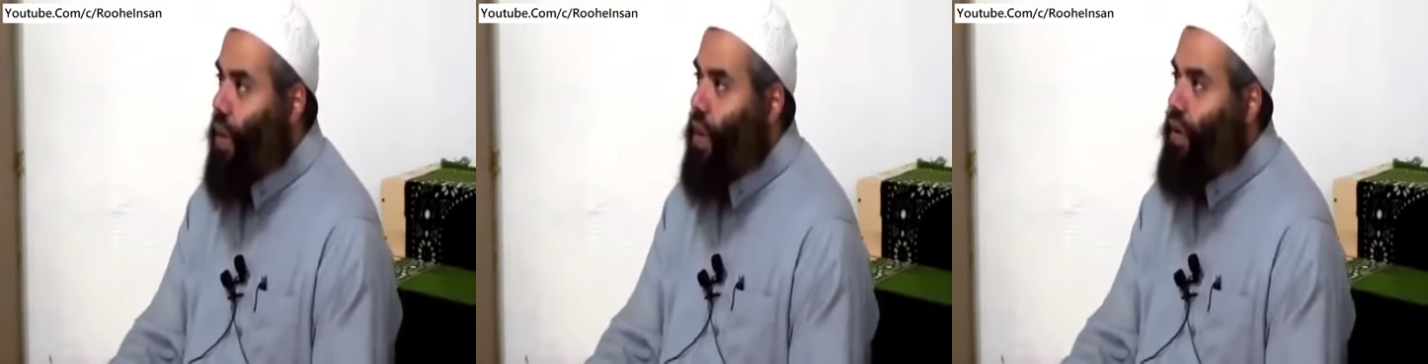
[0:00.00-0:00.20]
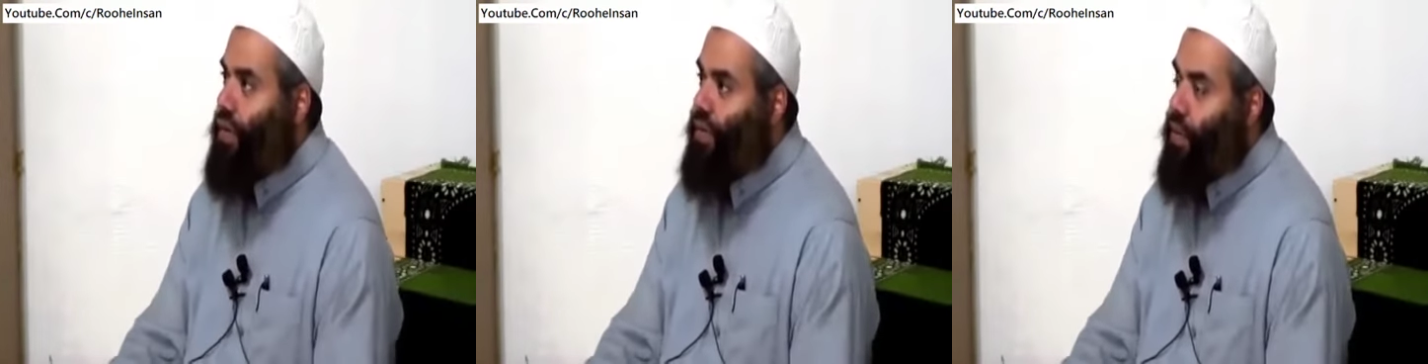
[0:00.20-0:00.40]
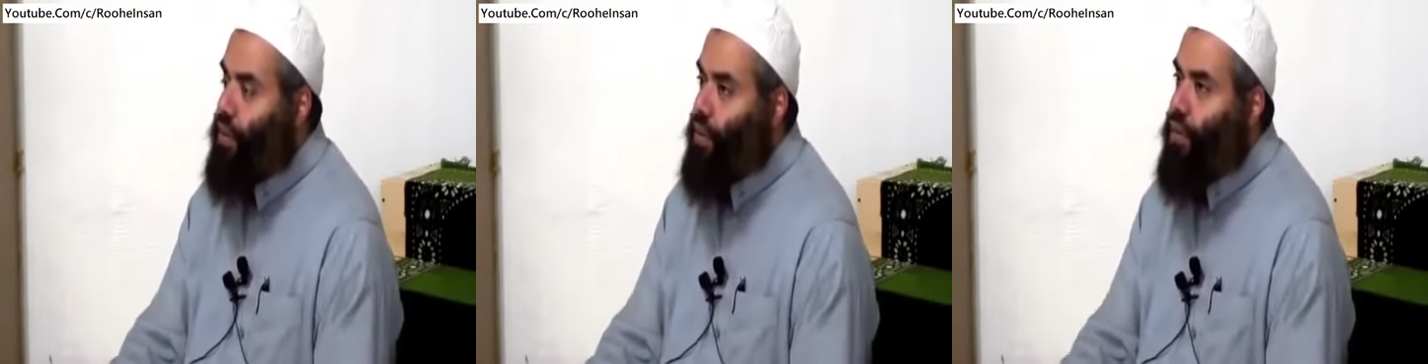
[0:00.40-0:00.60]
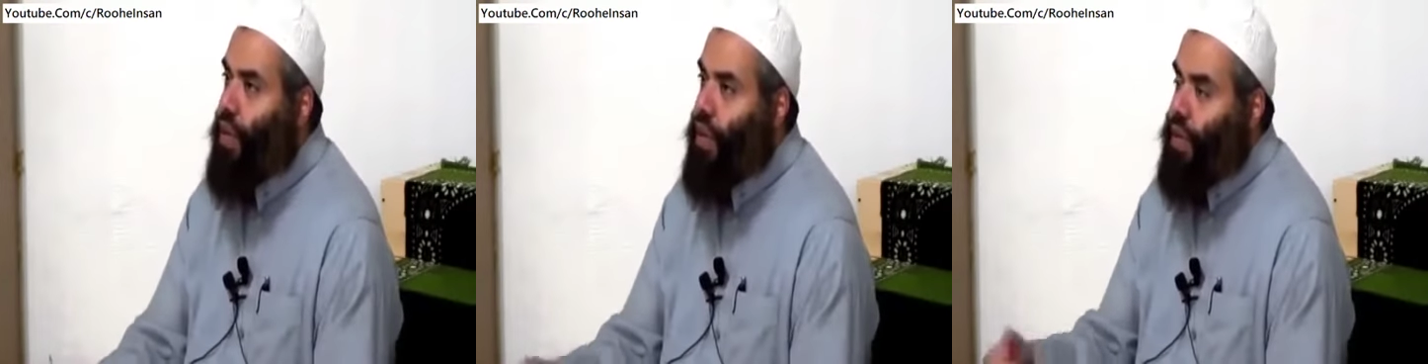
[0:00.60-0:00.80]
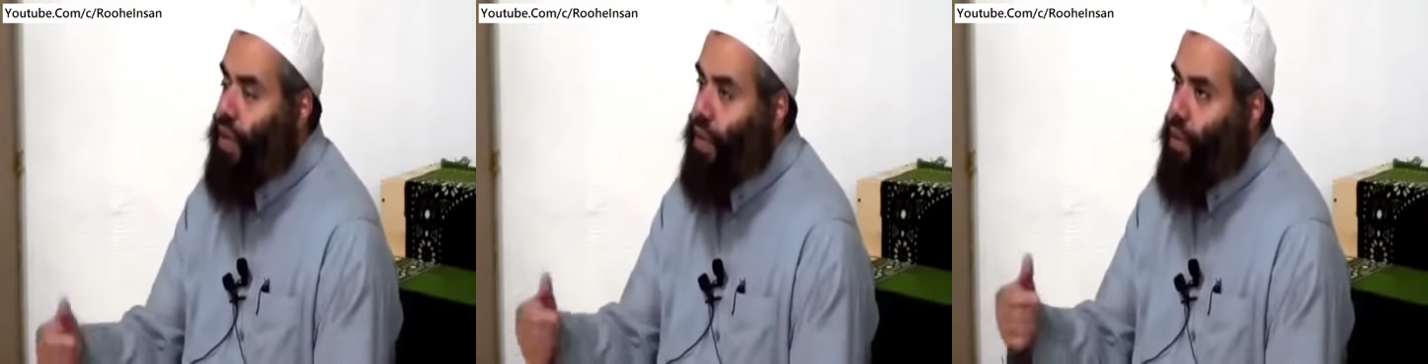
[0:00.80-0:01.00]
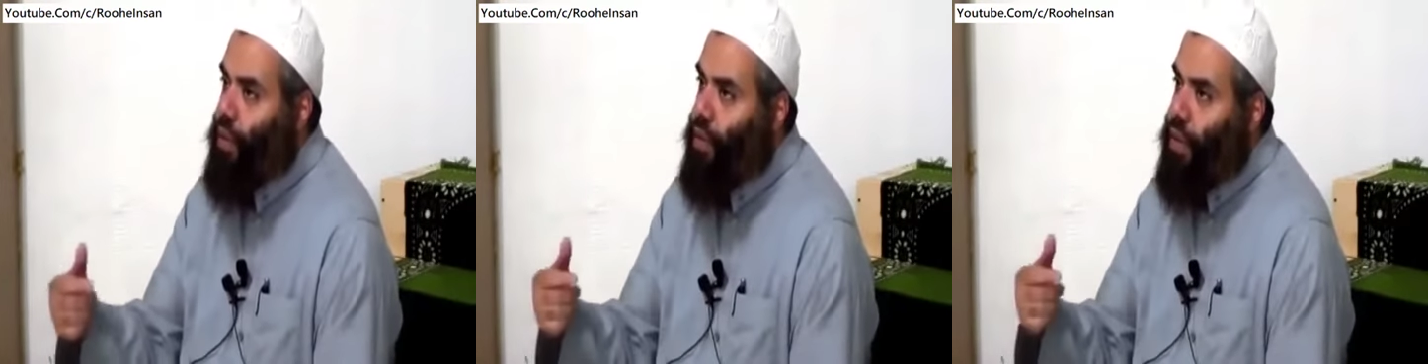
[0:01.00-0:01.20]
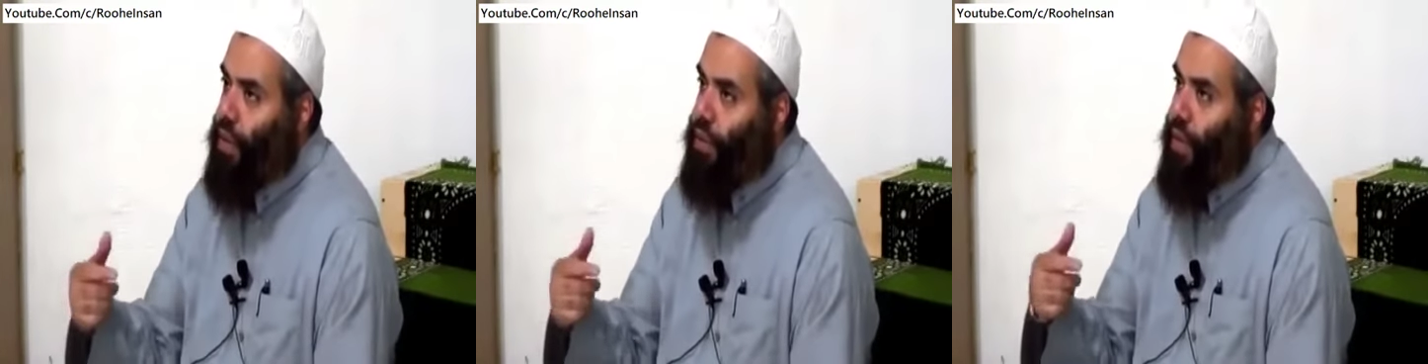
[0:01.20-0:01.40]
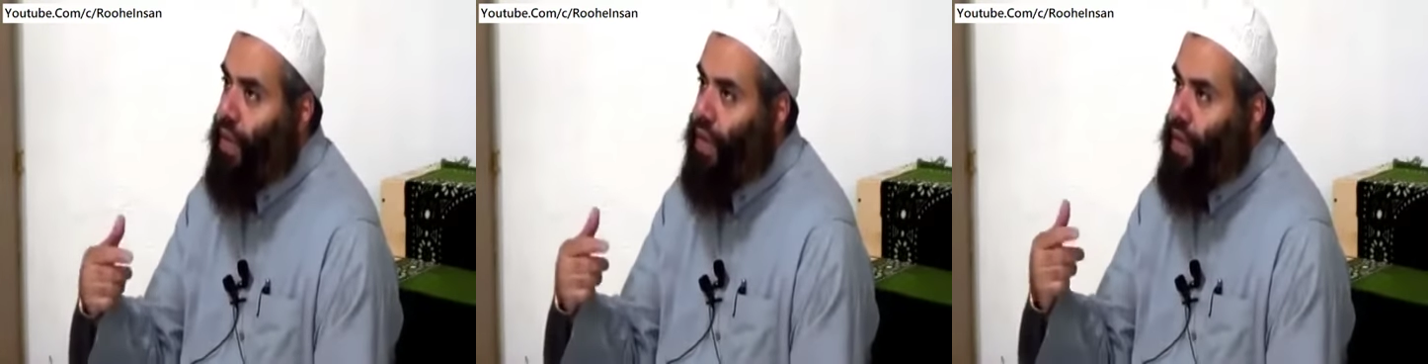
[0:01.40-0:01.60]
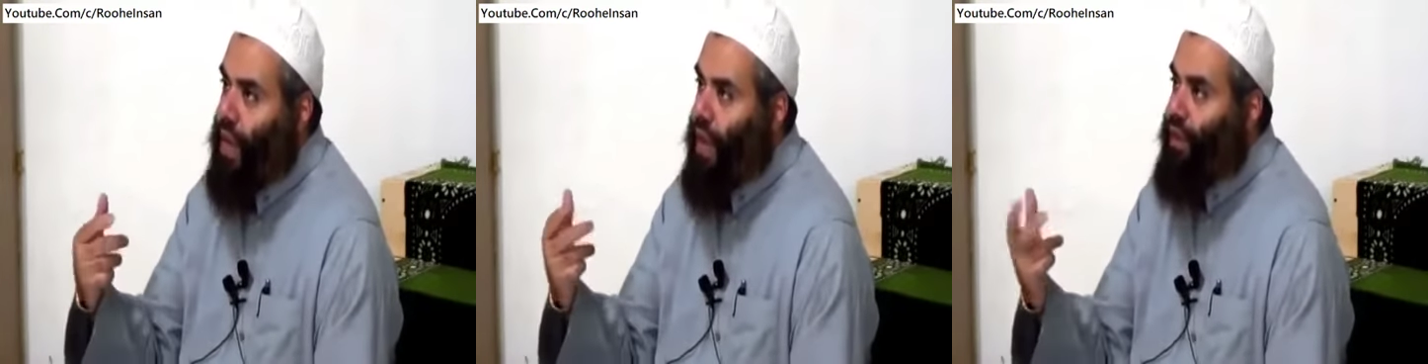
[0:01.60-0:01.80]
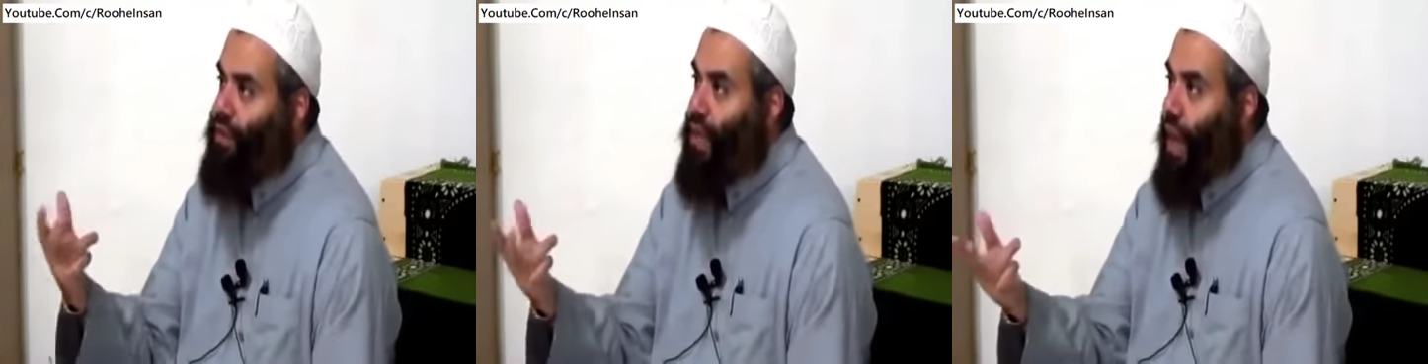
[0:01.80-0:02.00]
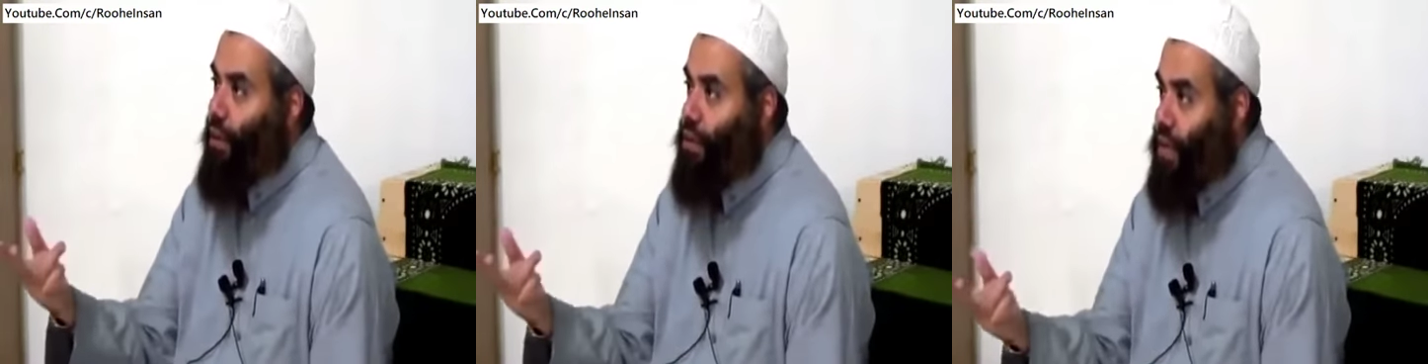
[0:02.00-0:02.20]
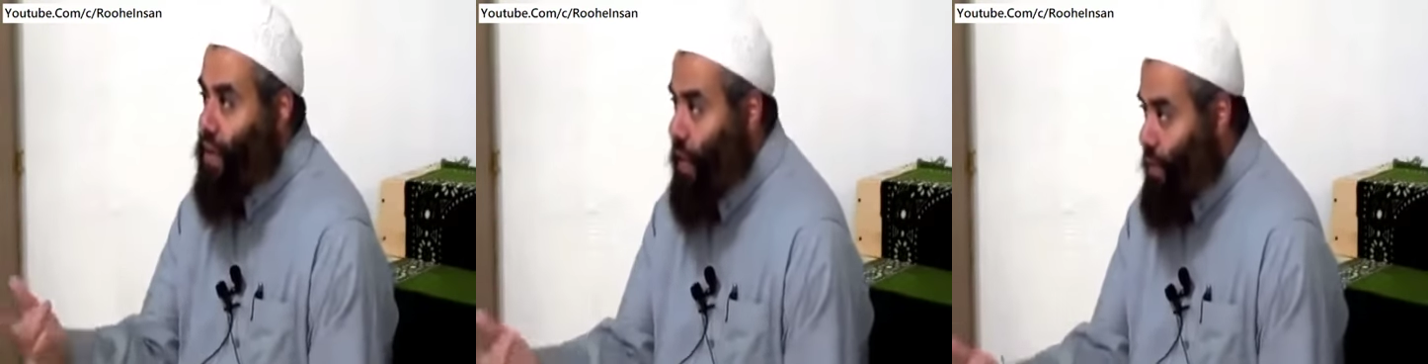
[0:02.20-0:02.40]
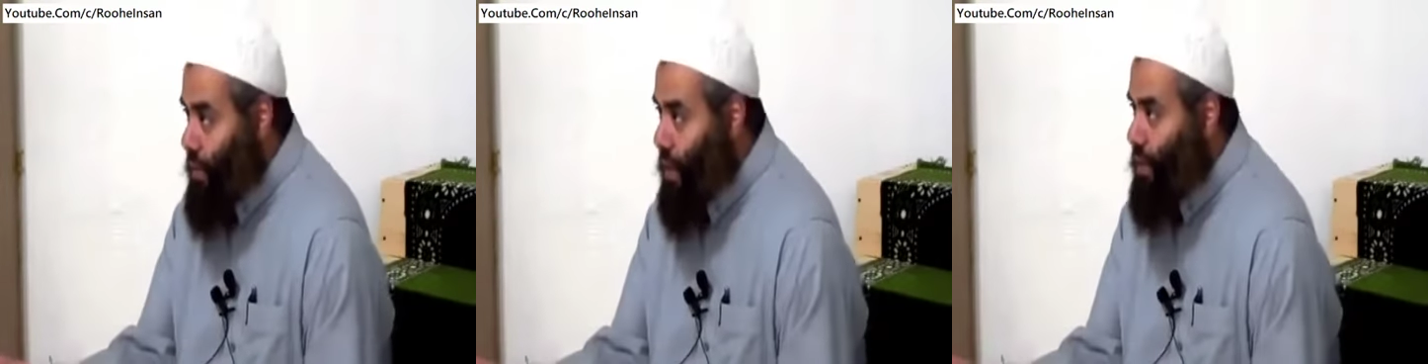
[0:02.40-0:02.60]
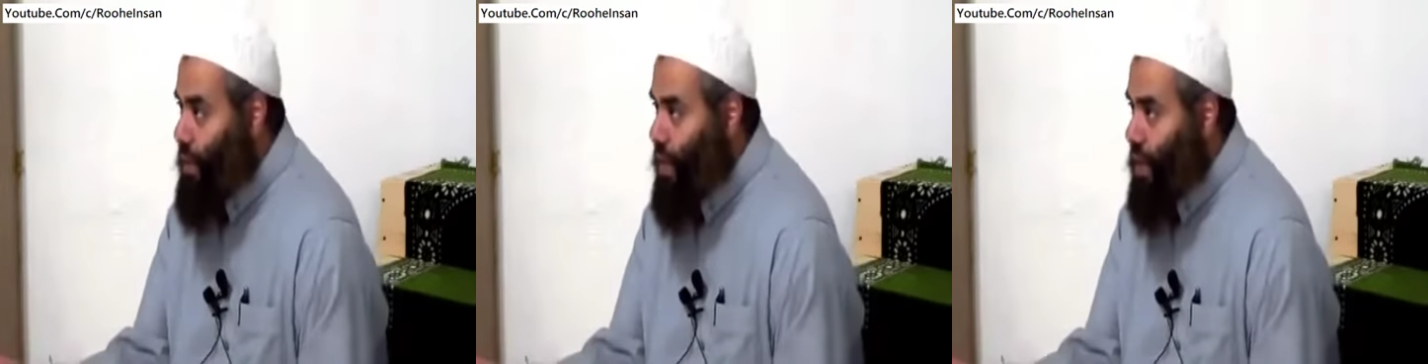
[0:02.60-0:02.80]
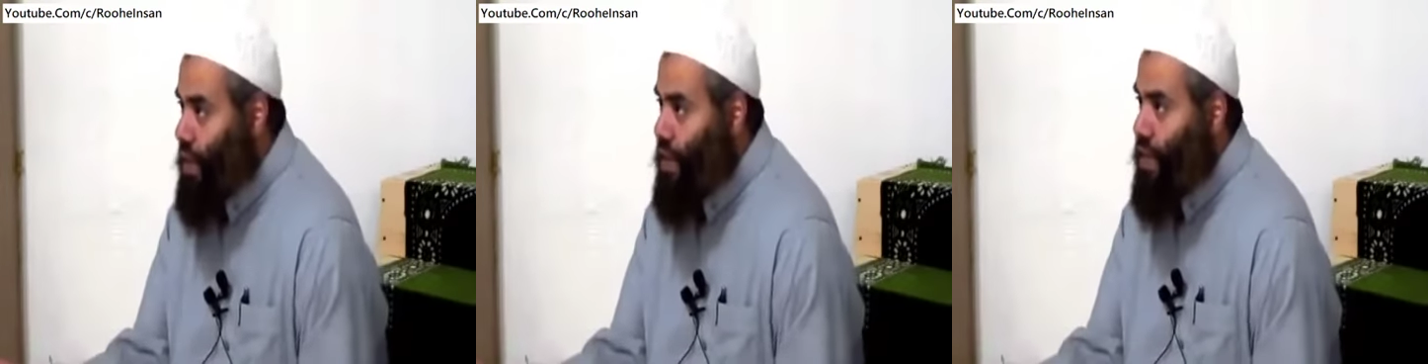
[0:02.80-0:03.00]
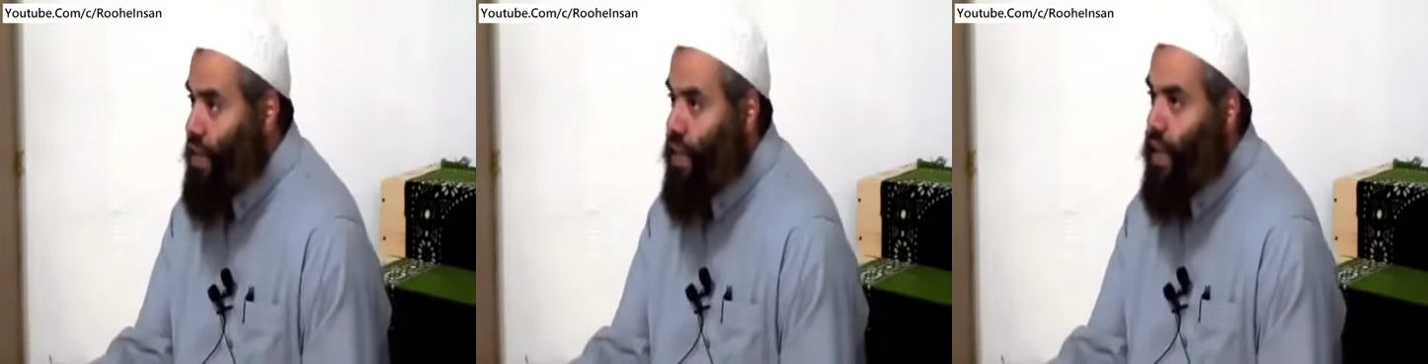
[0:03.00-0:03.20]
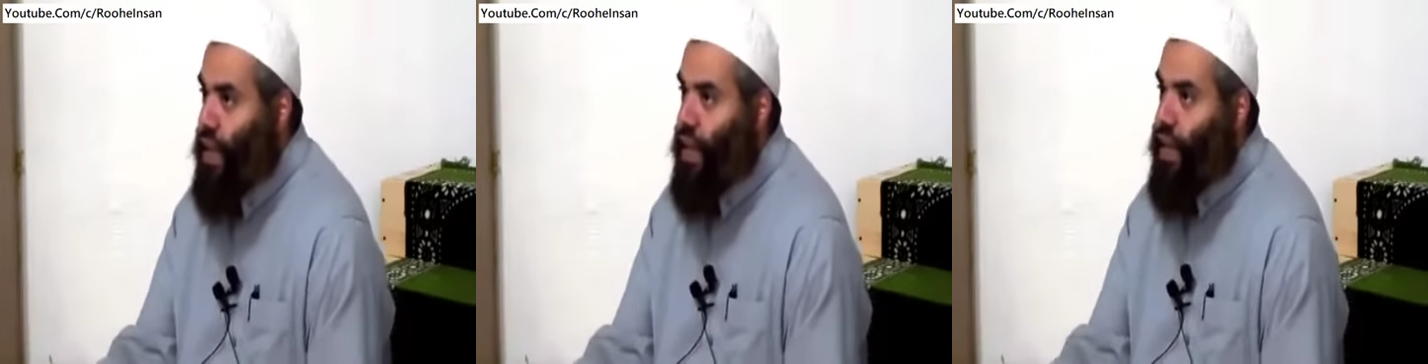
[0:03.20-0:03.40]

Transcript: and if you know that, or you might have doubts that maybe he's